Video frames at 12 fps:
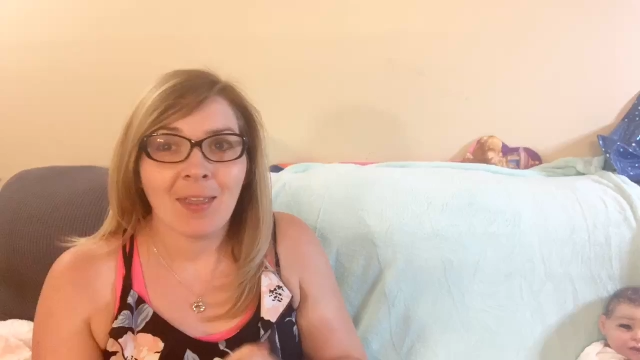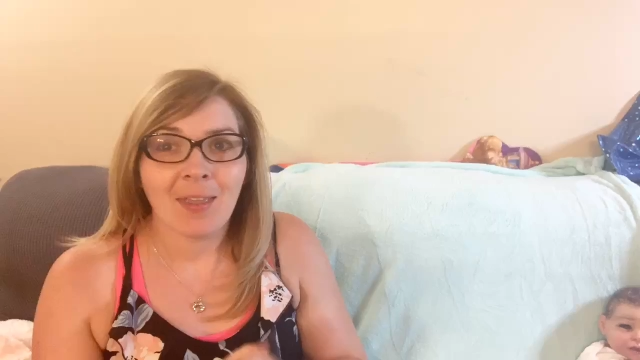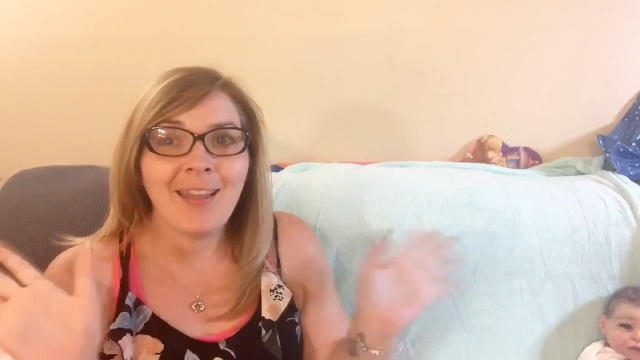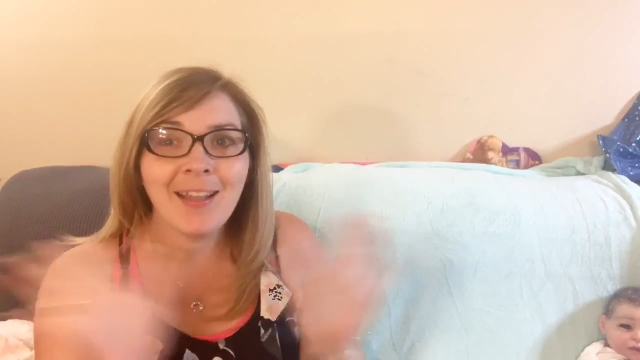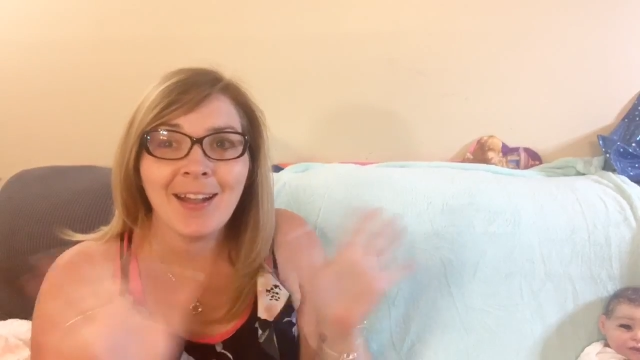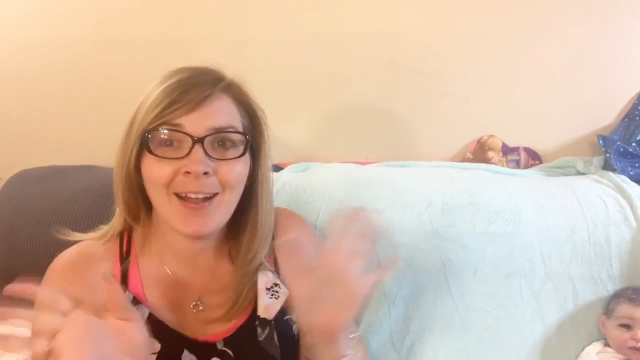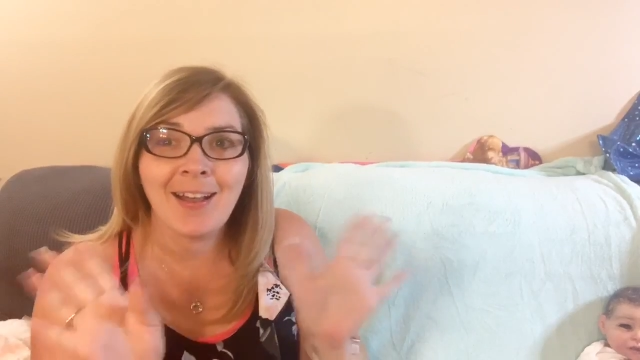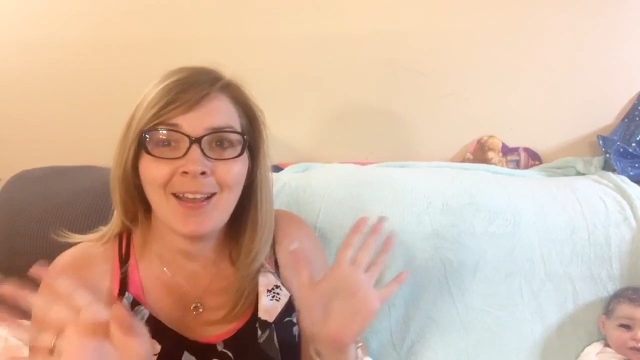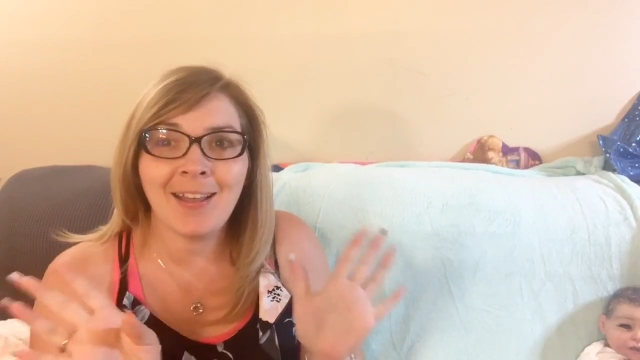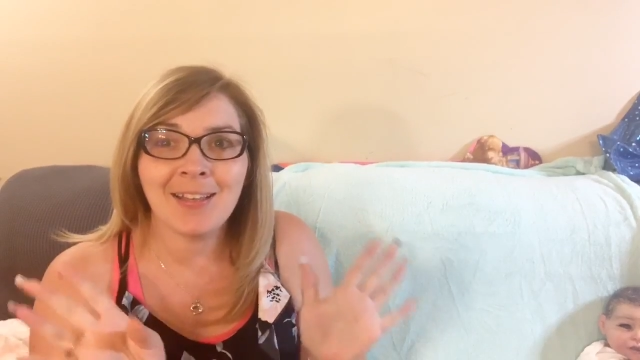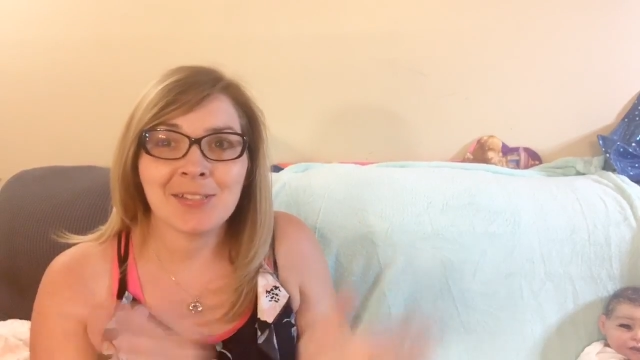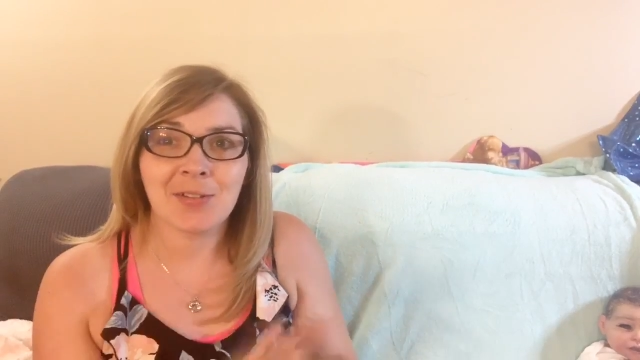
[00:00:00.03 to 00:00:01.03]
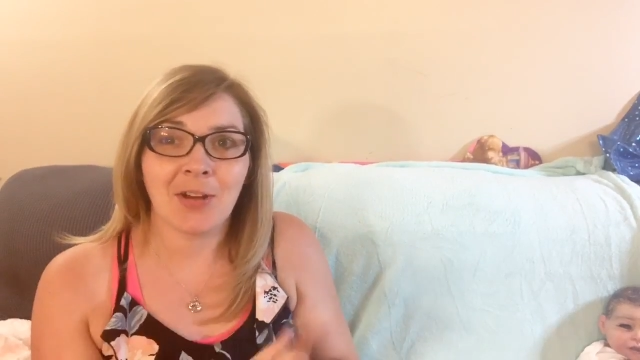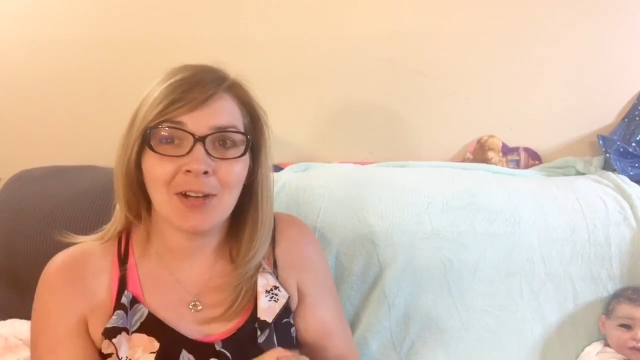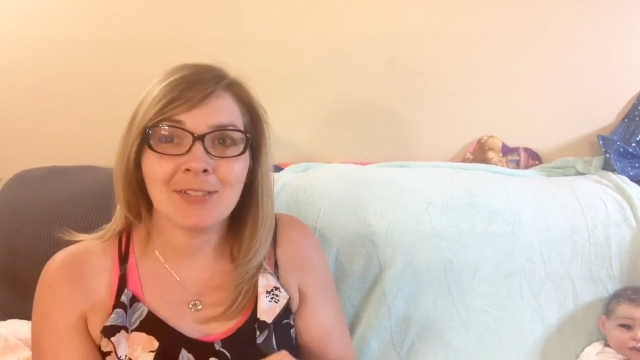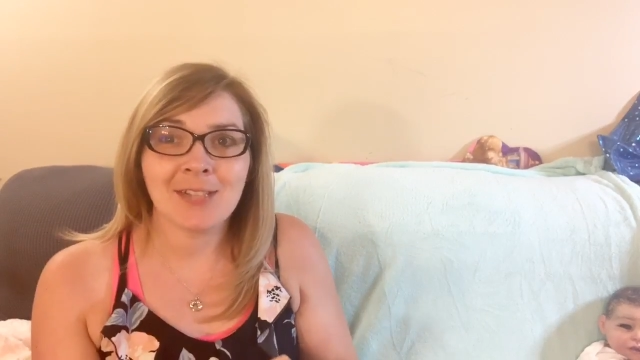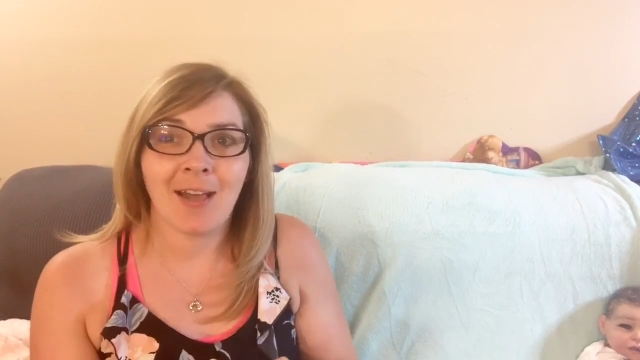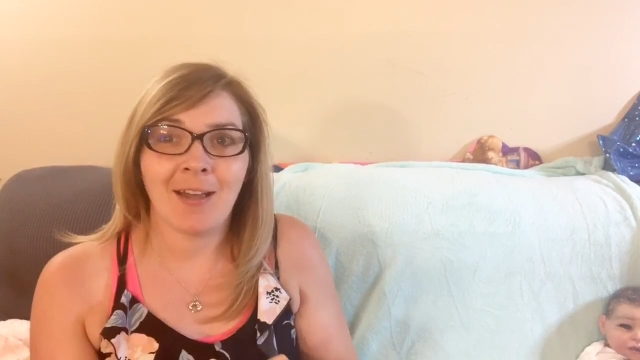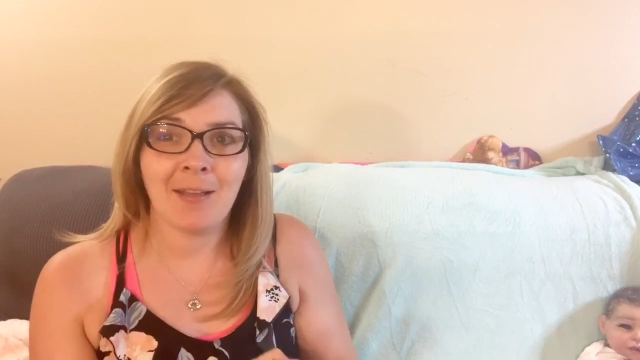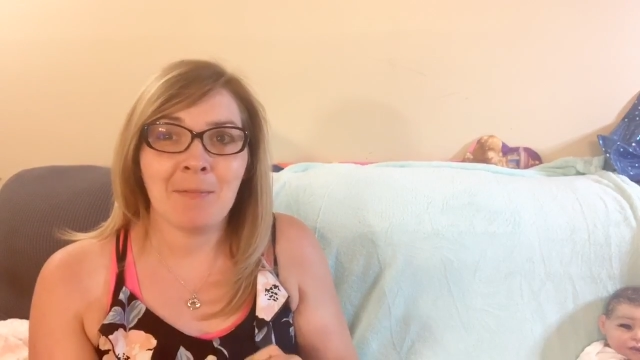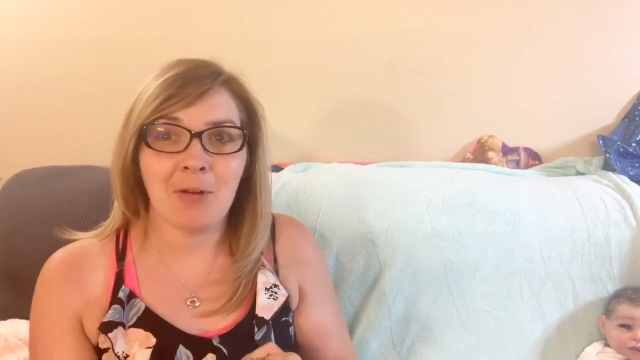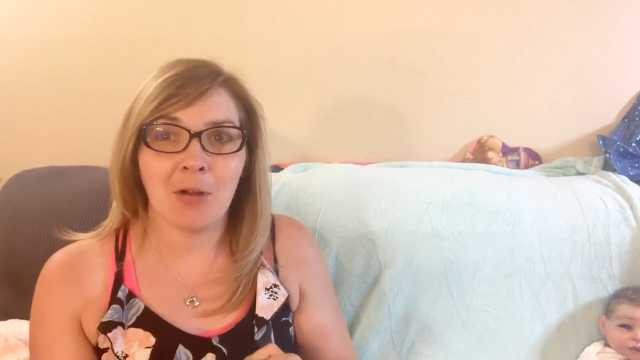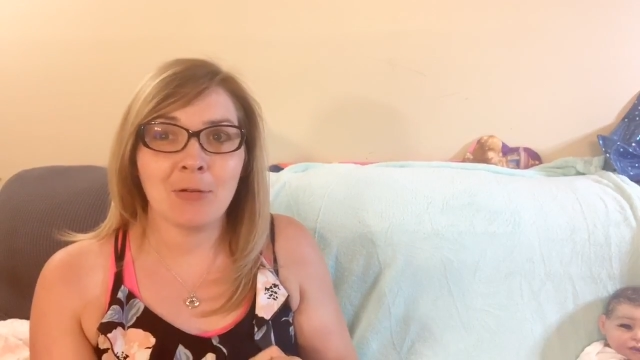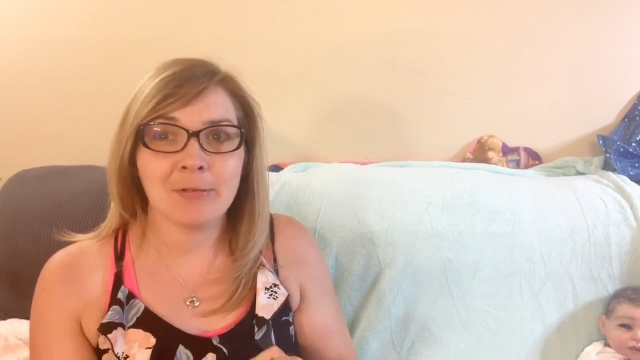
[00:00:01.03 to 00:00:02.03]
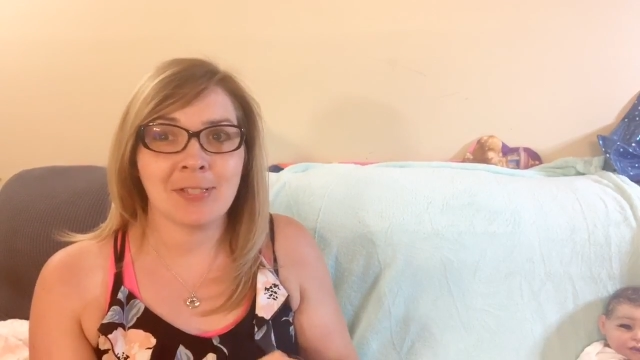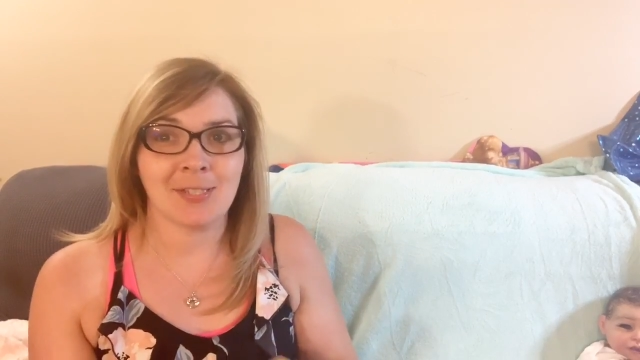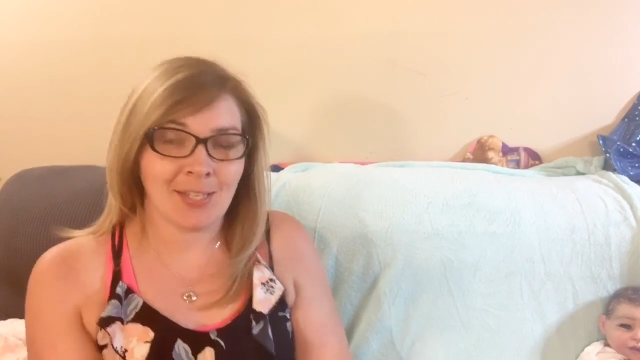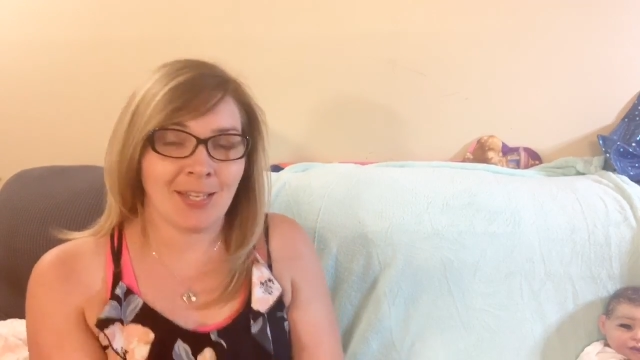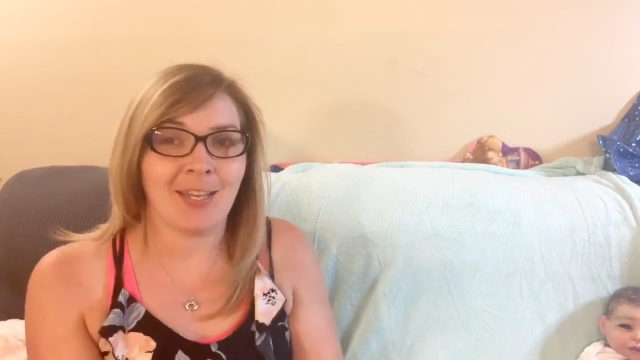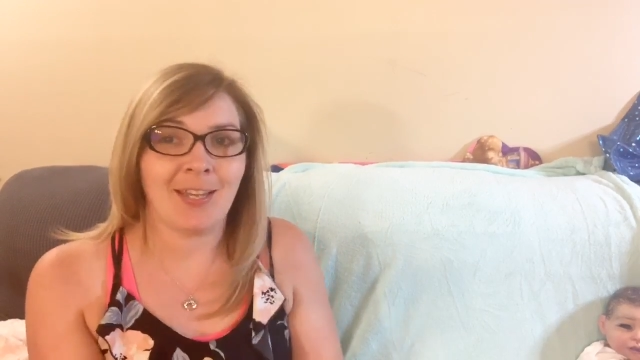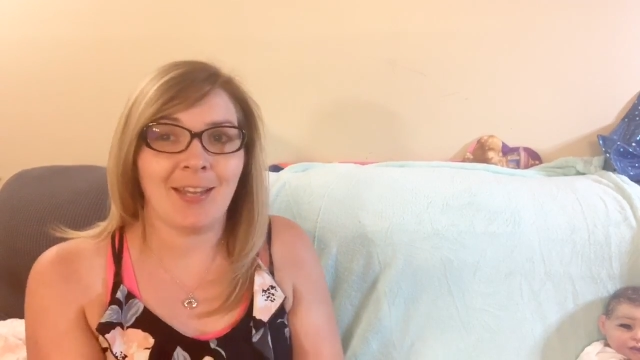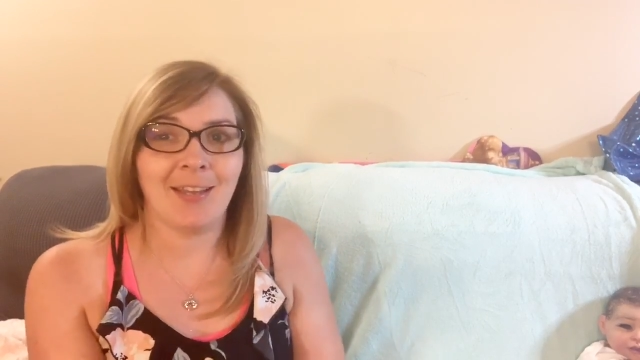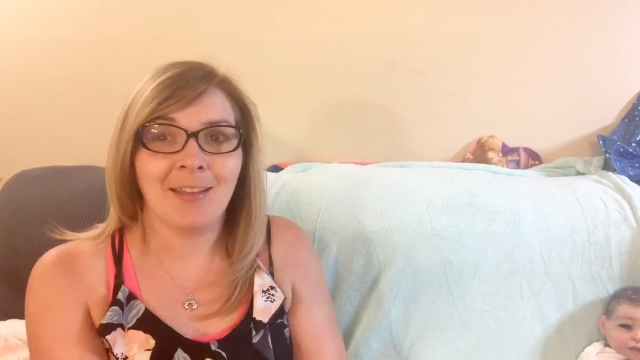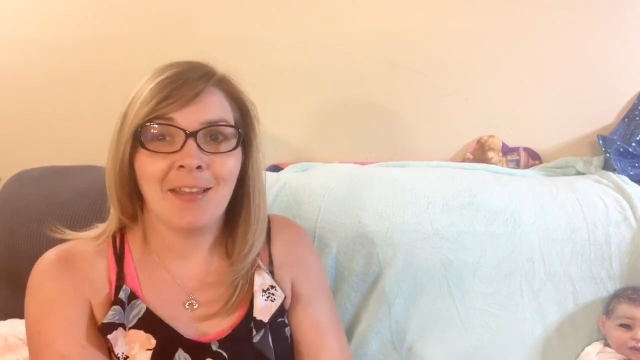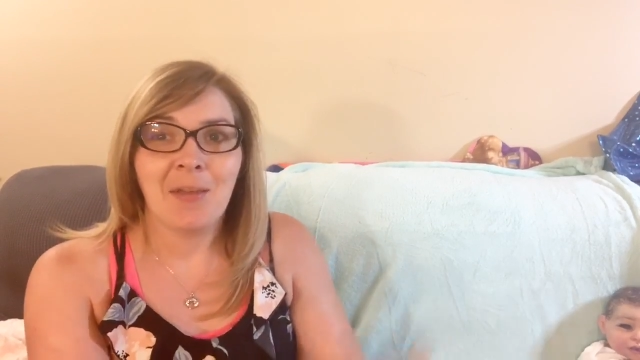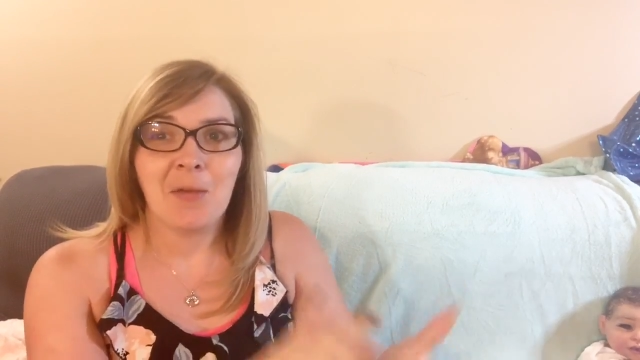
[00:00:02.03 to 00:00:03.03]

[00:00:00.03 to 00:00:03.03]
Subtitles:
Hey guys, long time no see.